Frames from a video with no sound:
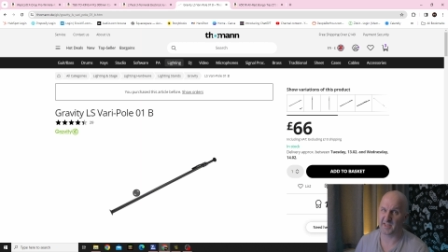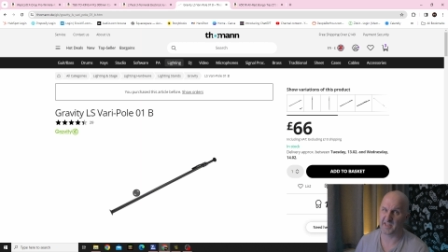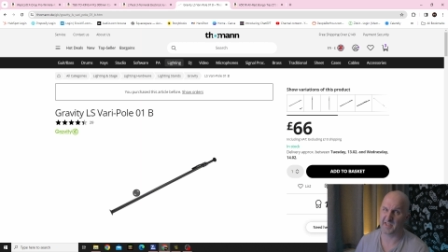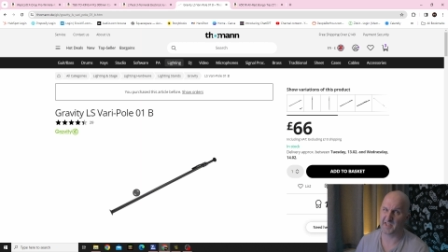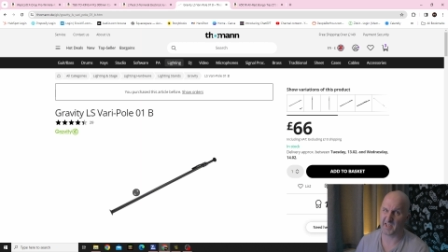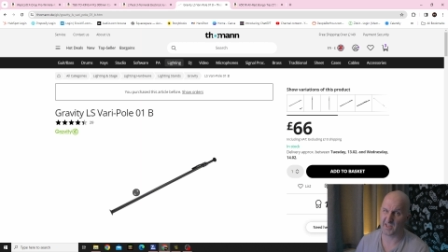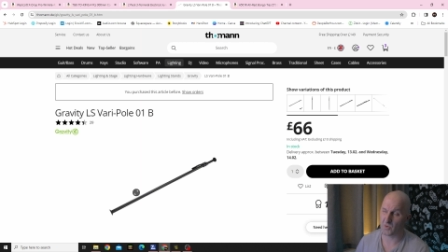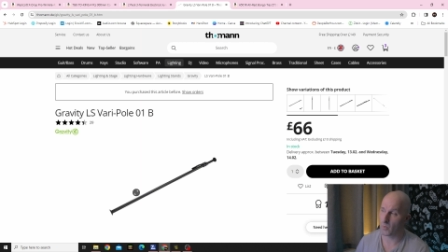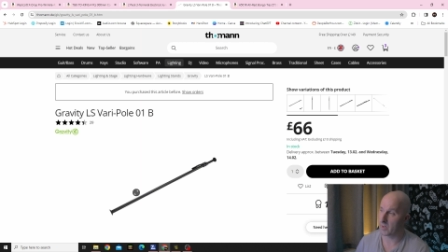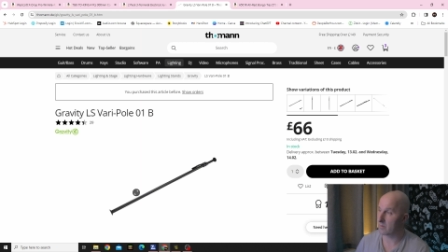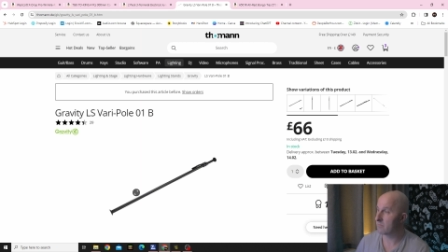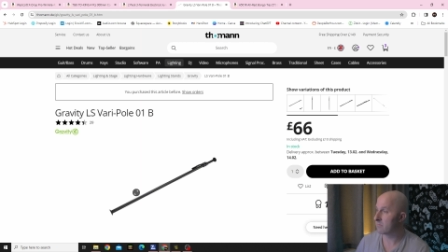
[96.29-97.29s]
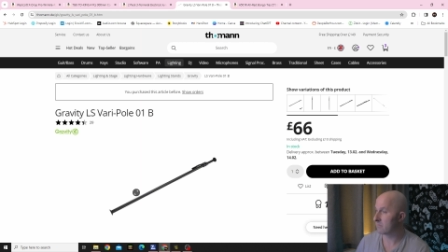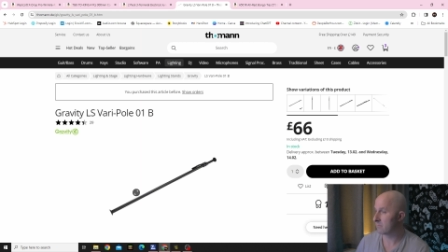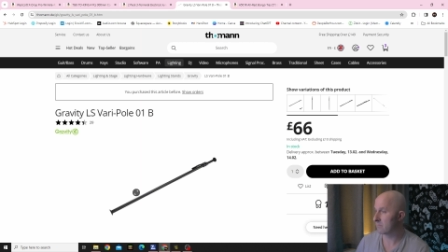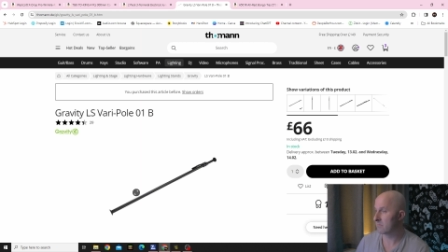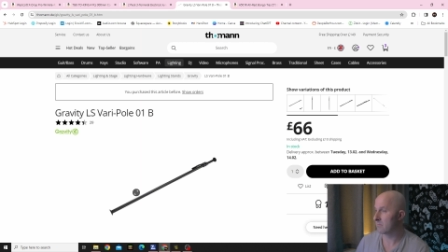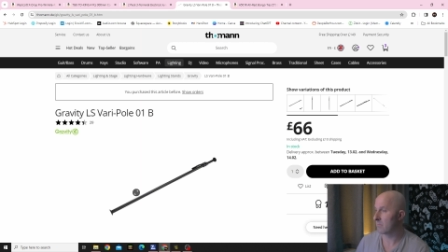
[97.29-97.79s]
66 quid
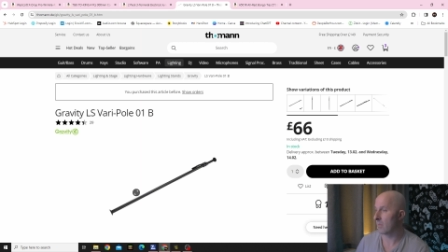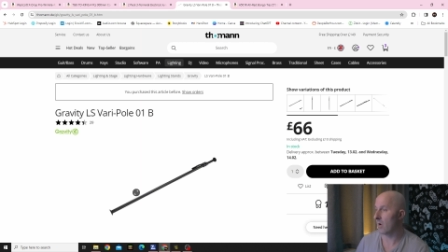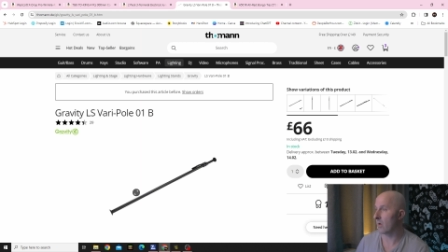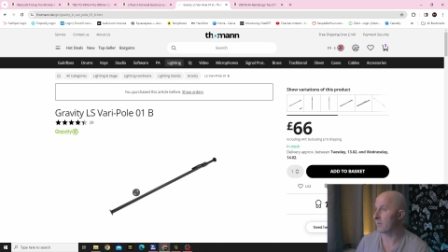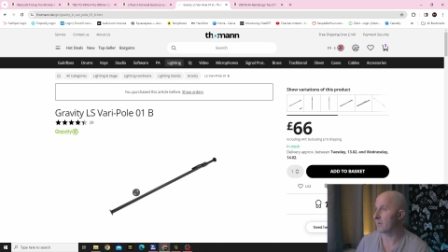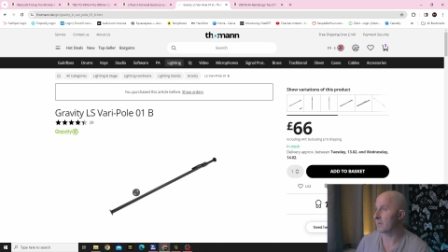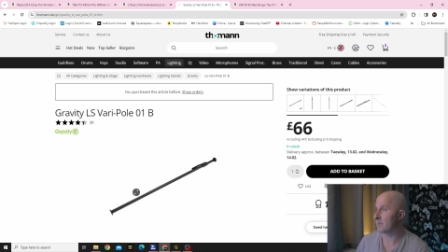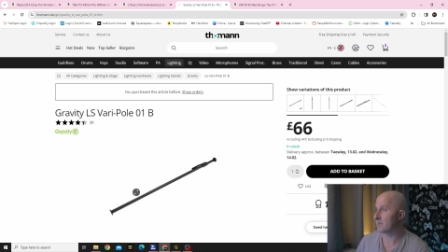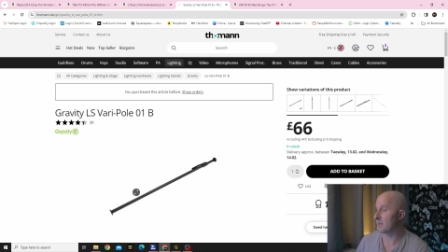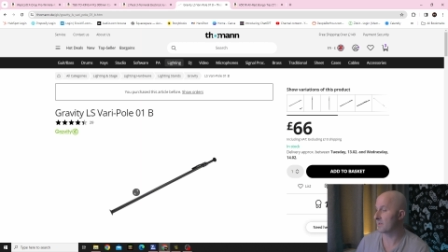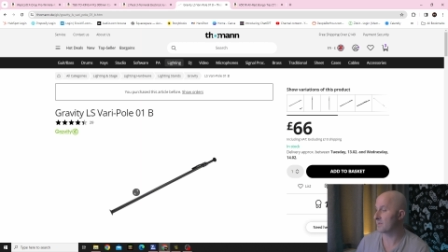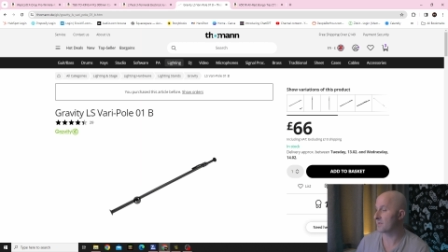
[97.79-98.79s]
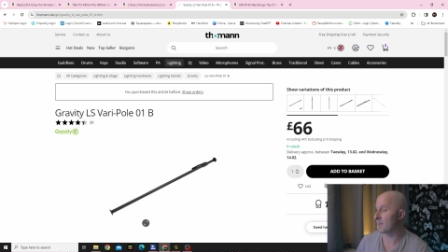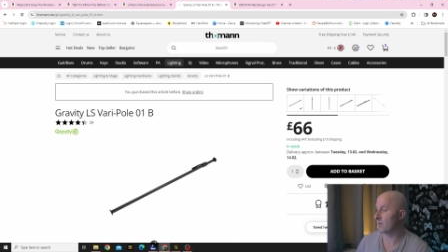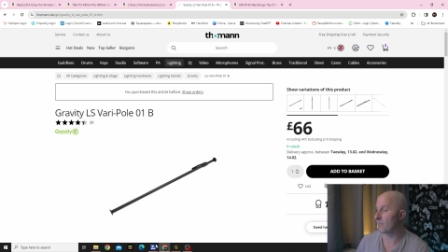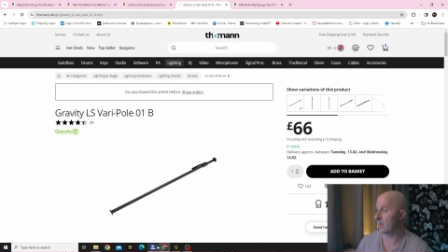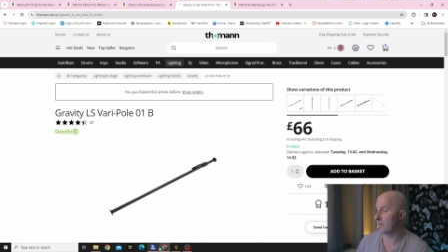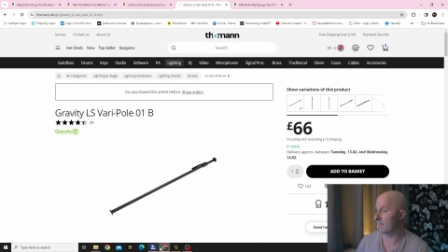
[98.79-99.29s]
on these
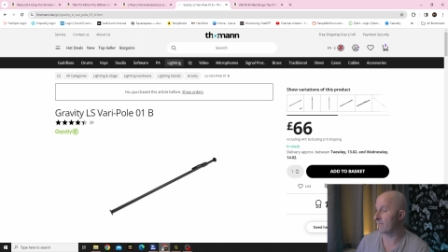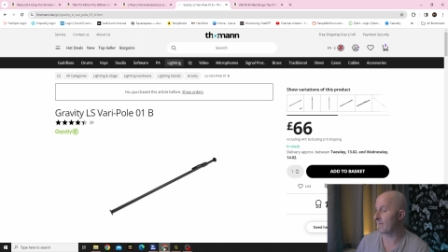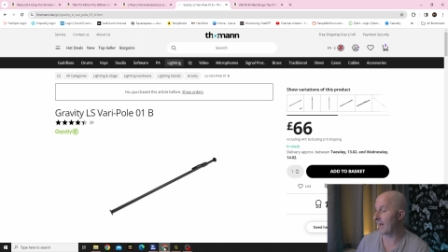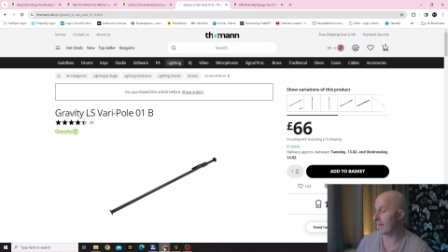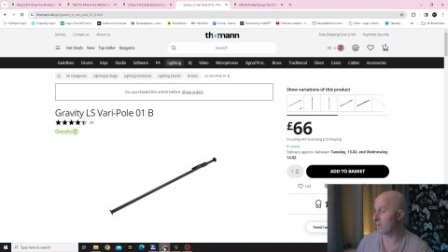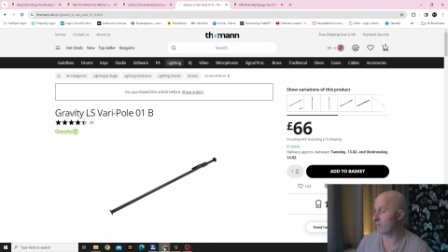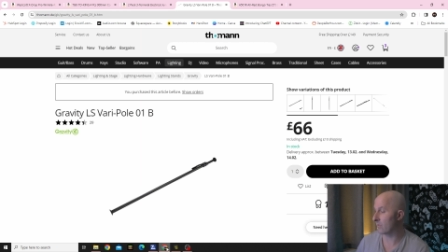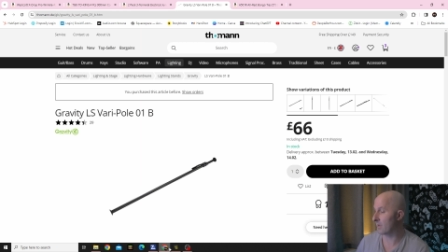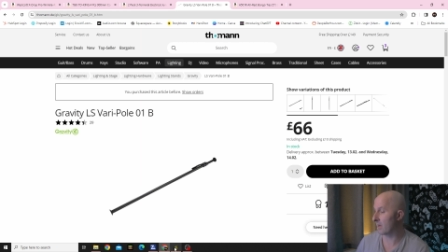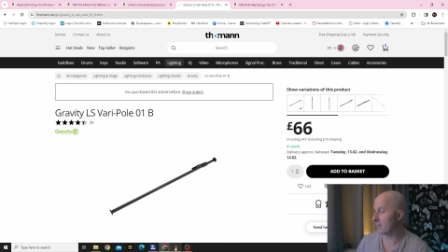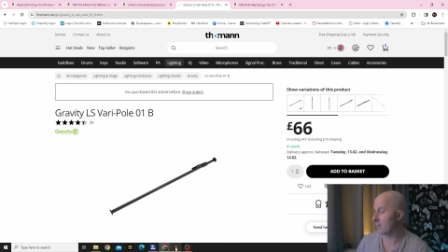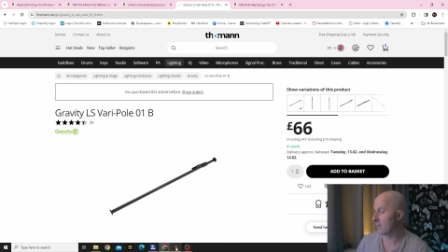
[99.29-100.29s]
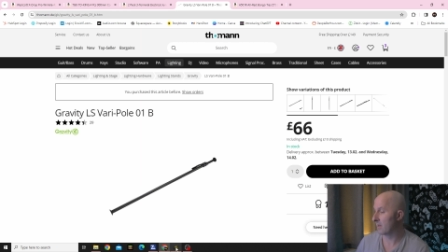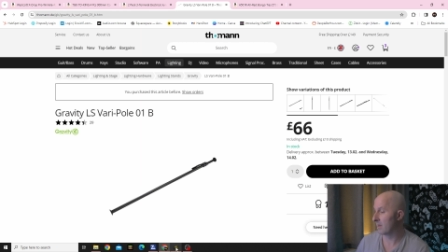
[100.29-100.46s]
considering the value that